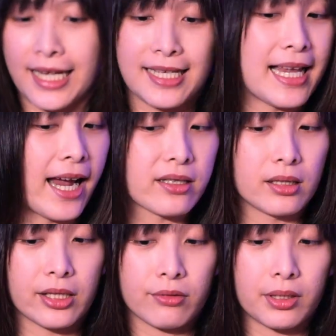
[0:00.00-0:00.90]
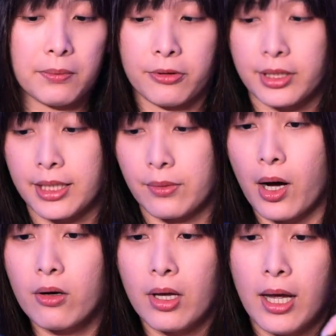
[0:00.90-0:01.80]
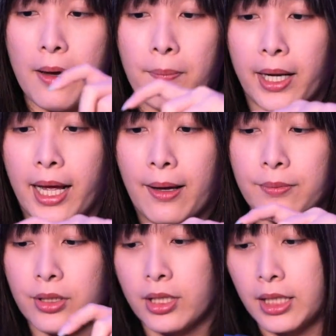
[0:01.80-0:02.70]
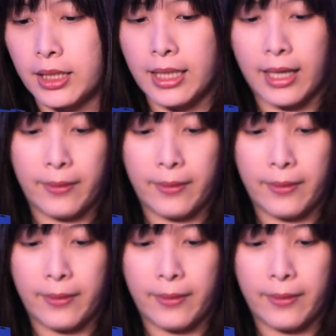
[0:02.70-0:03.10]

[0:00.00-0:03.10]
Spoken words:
is actually 3D printed as well, but you can,